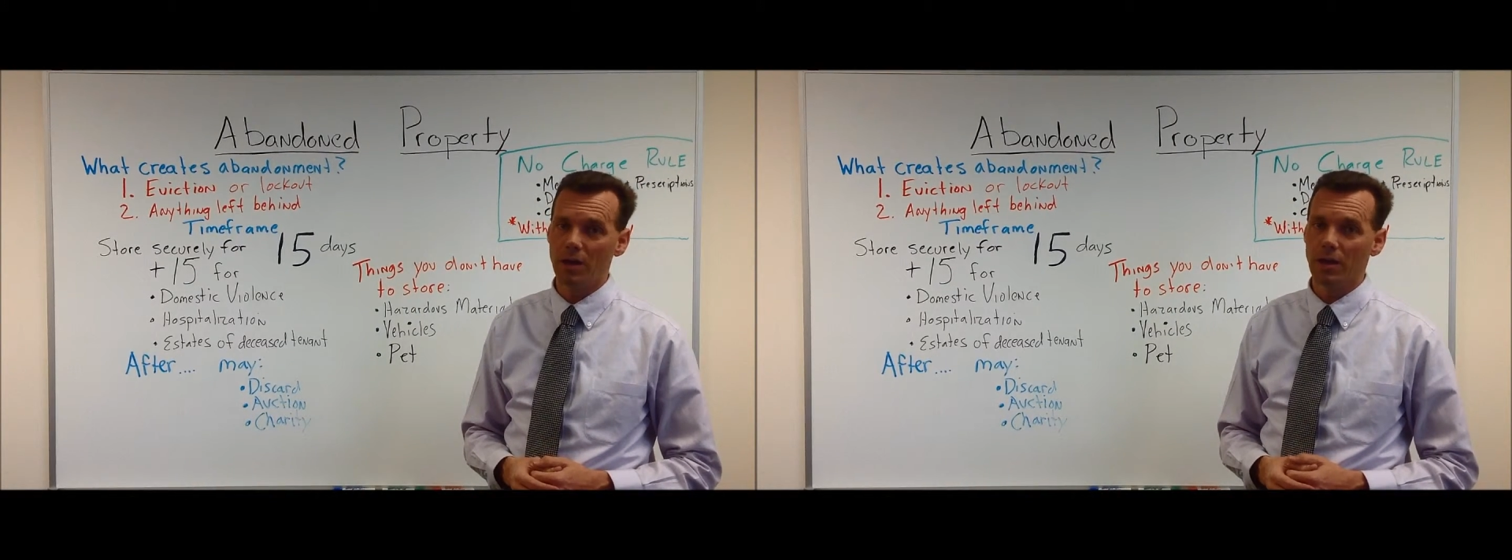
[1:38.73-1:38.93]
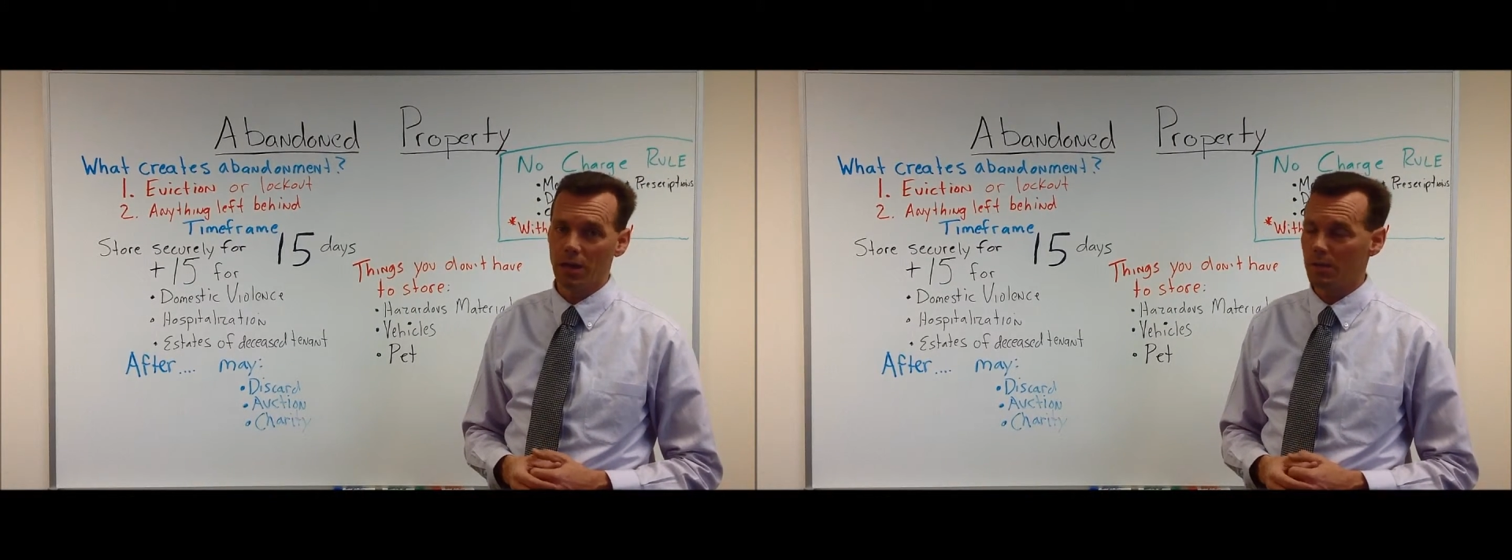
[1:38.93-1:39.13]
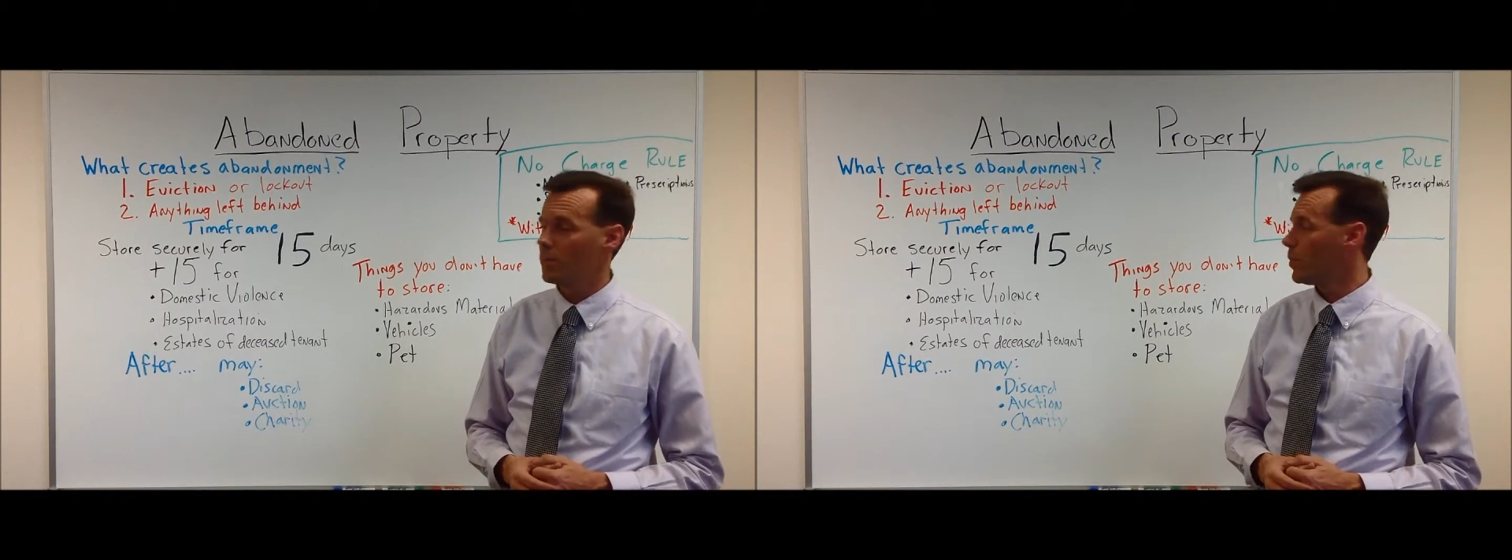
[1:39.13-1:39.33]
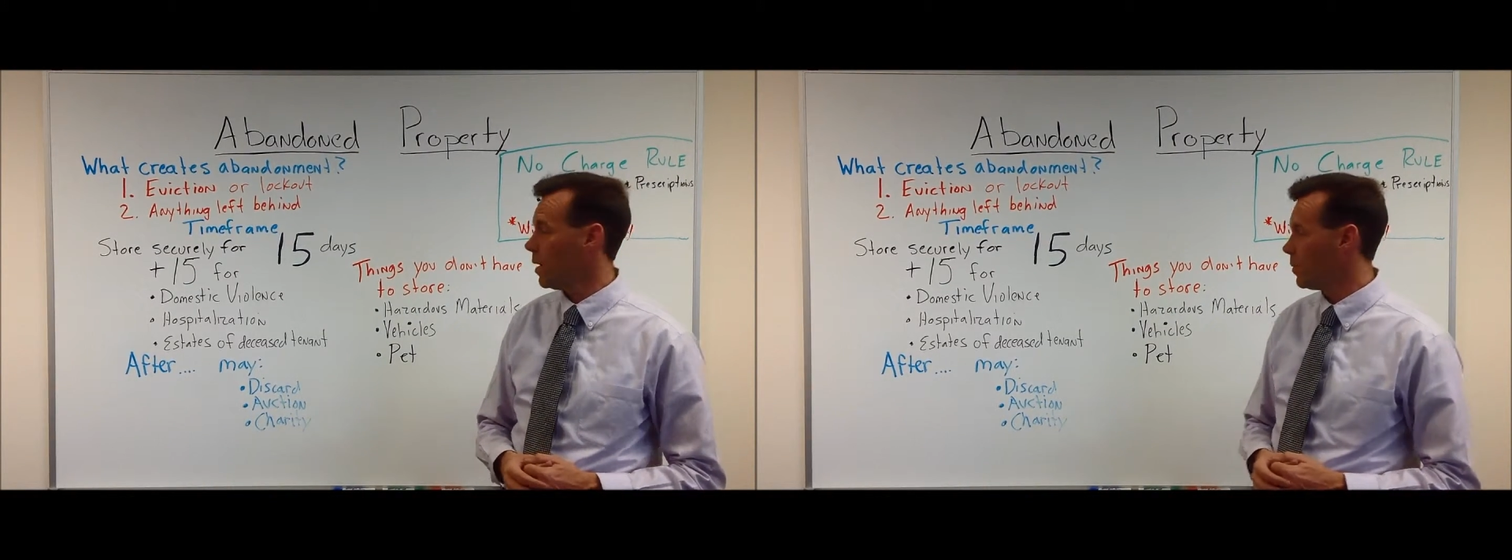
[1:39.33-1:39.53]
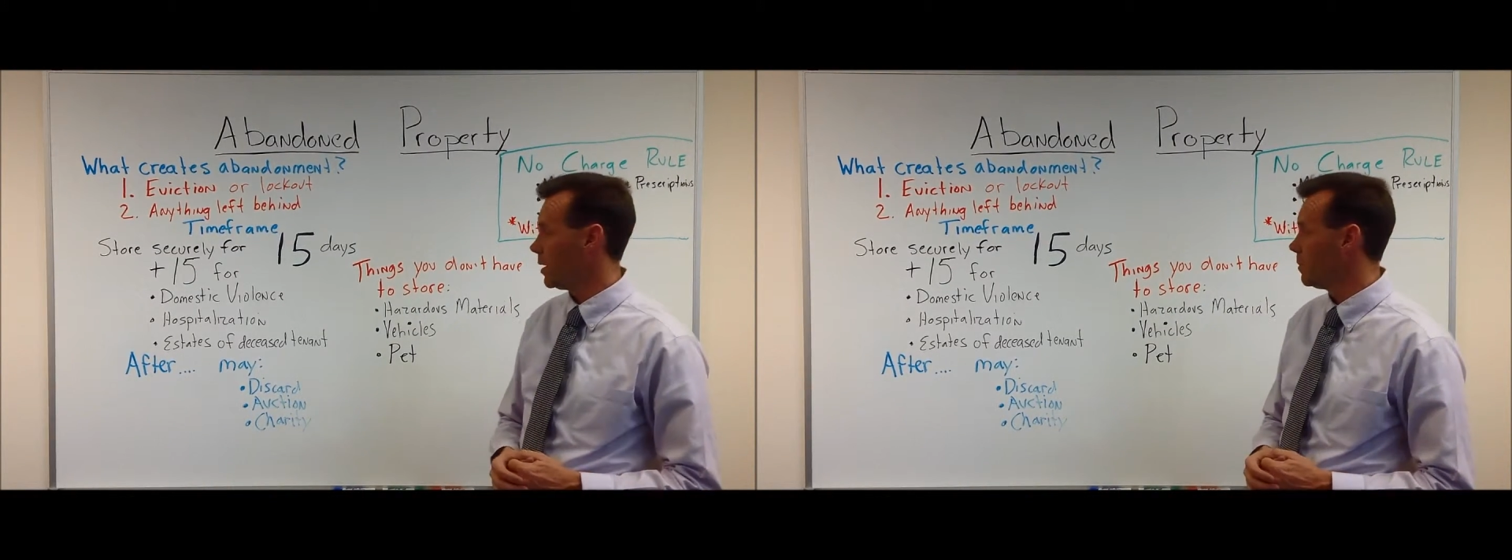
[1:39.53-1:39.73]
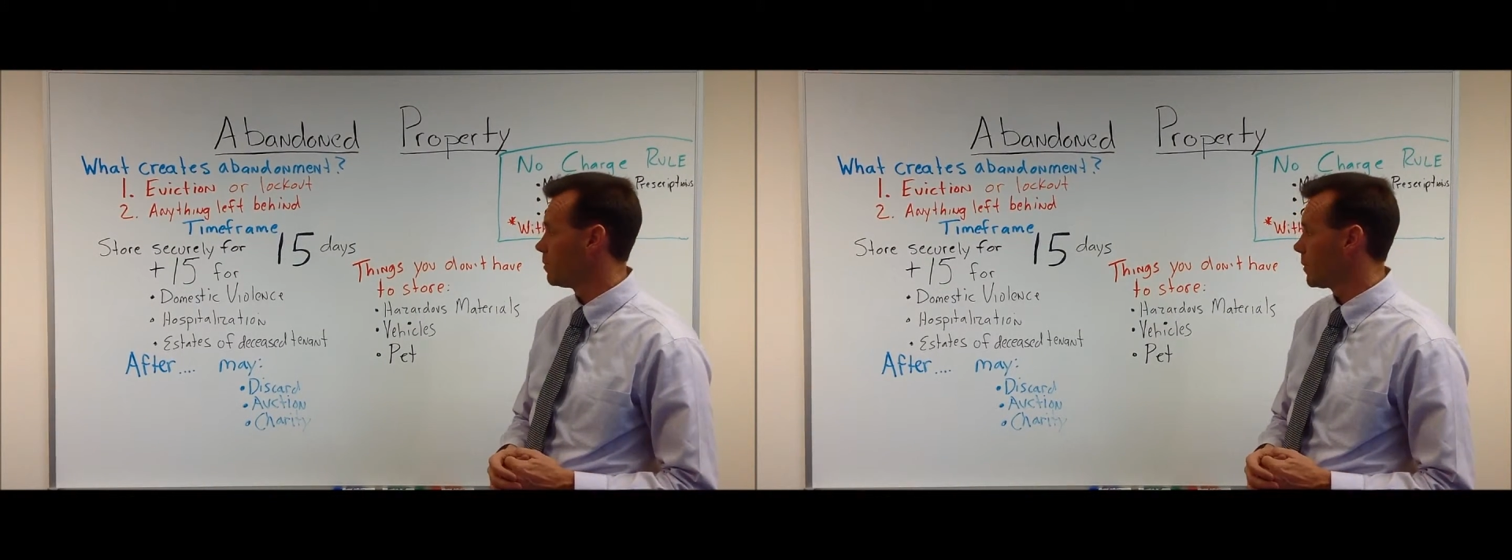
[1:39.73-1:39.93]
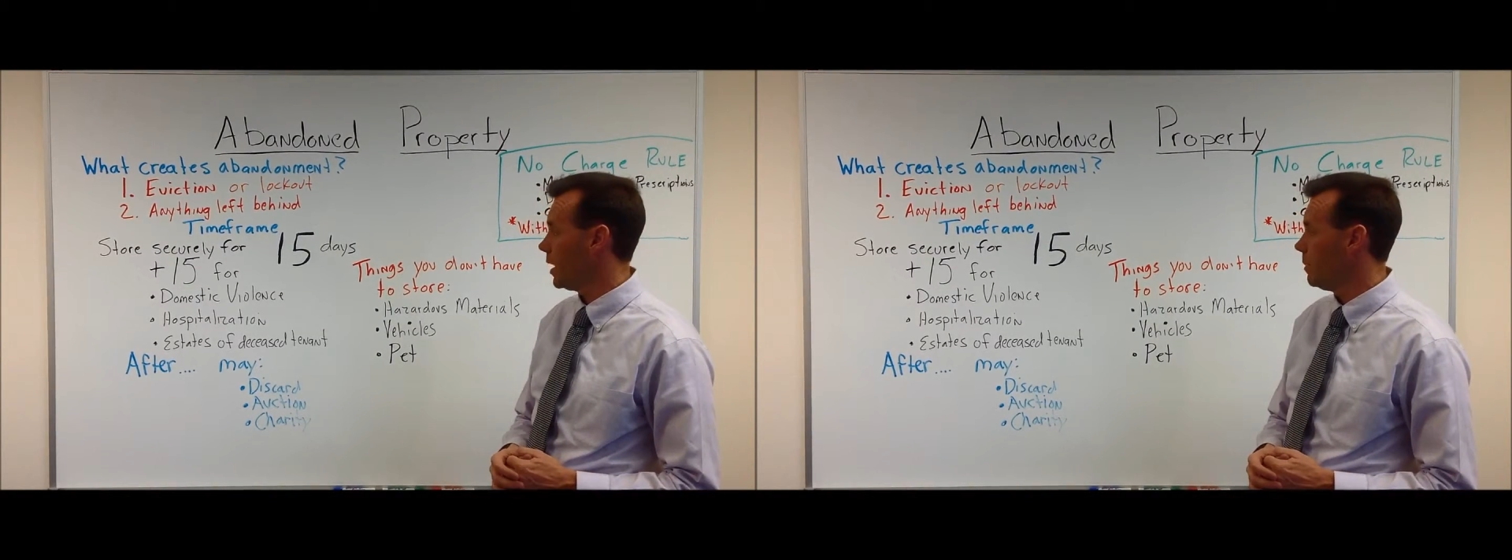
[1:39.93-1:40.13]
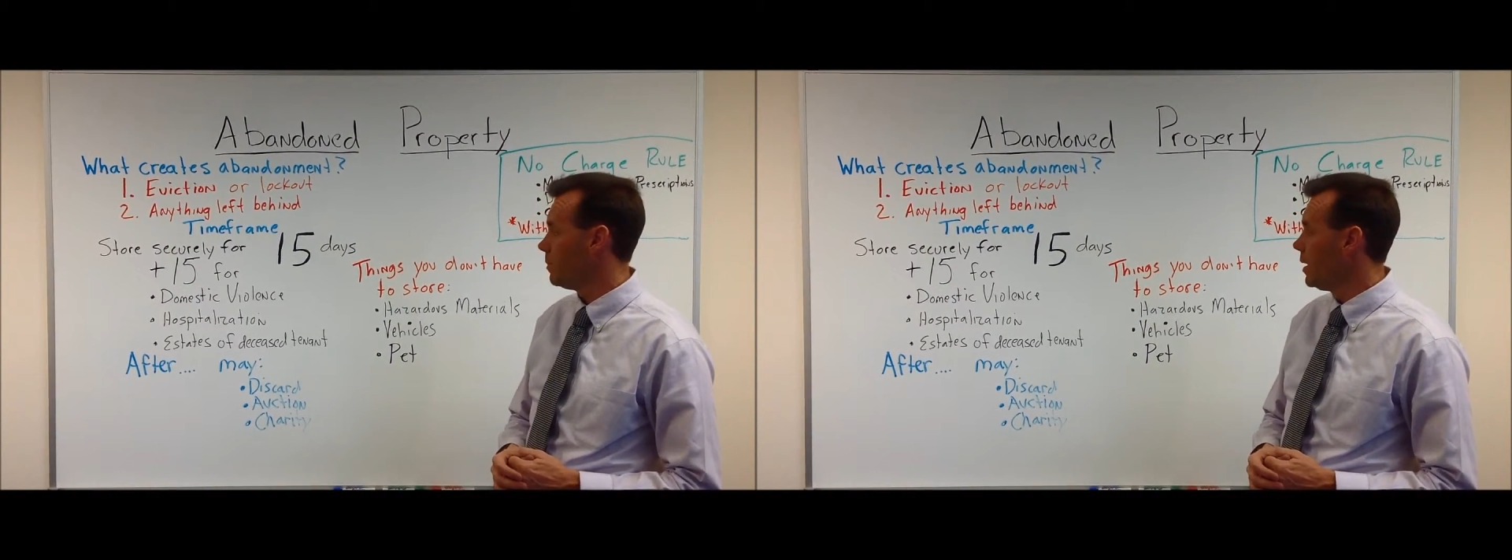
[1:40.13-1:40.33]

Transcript: Unclaimed Property. Okay?